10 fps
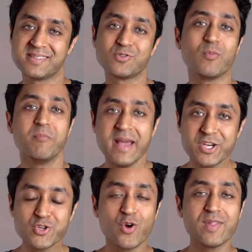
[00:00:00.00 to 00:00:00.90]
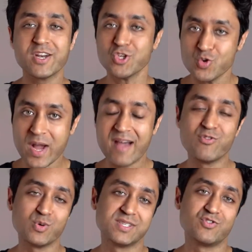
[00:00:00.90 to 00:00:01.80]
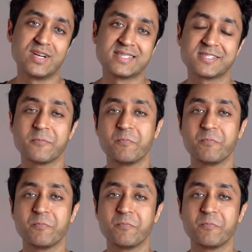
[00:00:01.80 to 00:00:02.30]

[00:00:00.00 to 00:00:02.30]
So make sure that you have those interests.